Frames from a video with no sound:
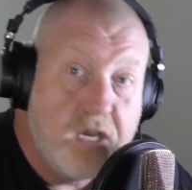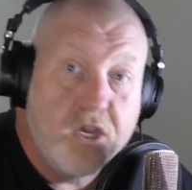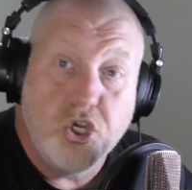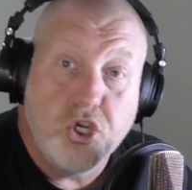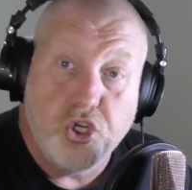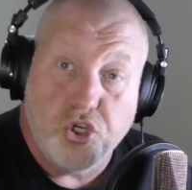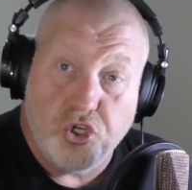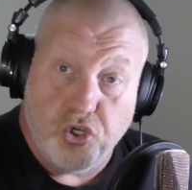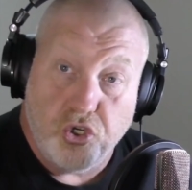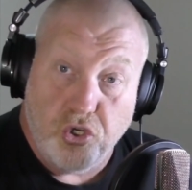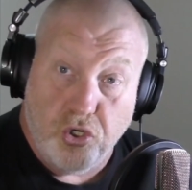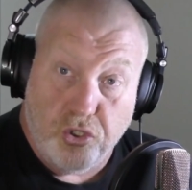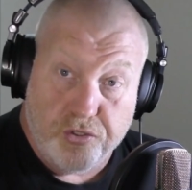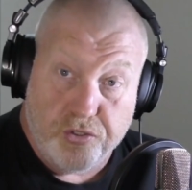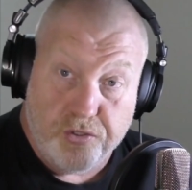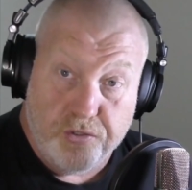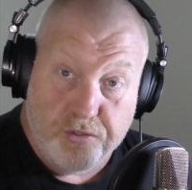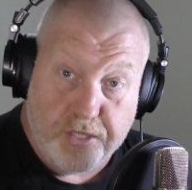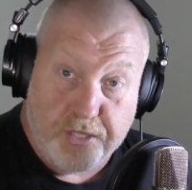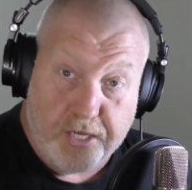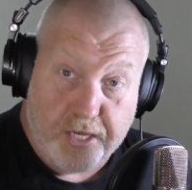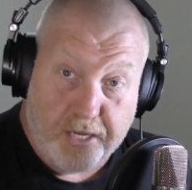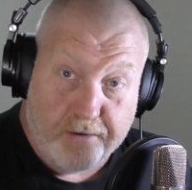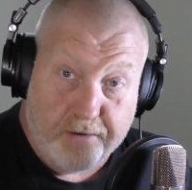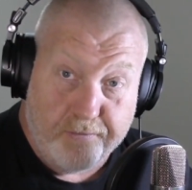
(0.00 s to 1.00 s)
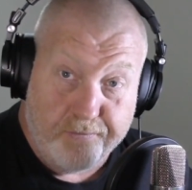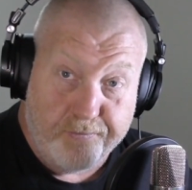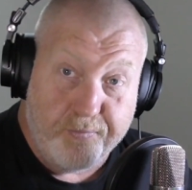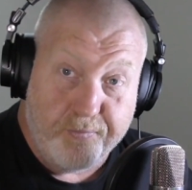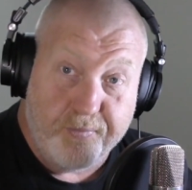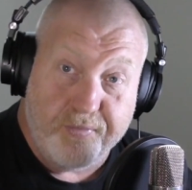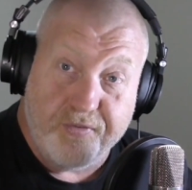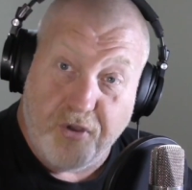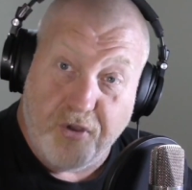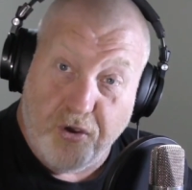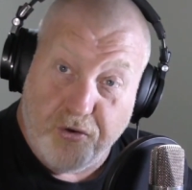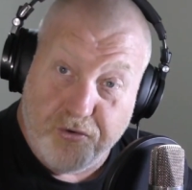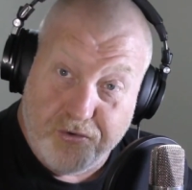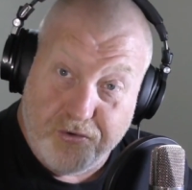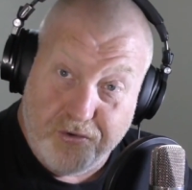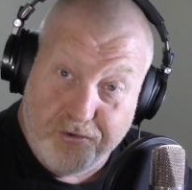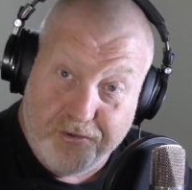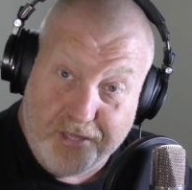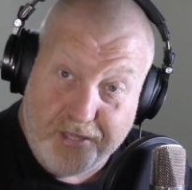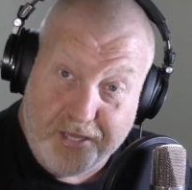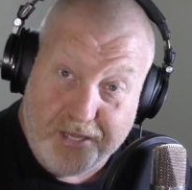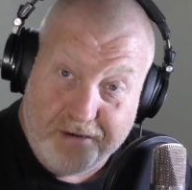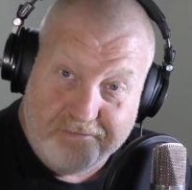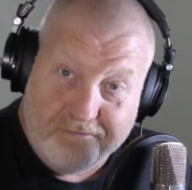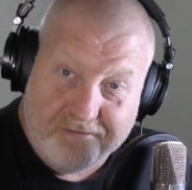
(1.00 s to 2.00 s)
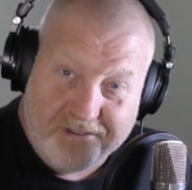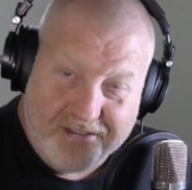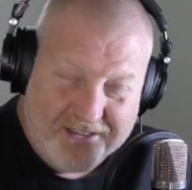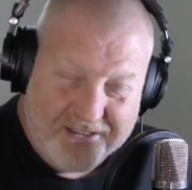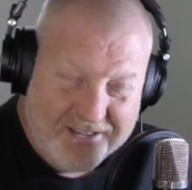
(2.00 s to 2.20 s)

You should not do that. Don't do that.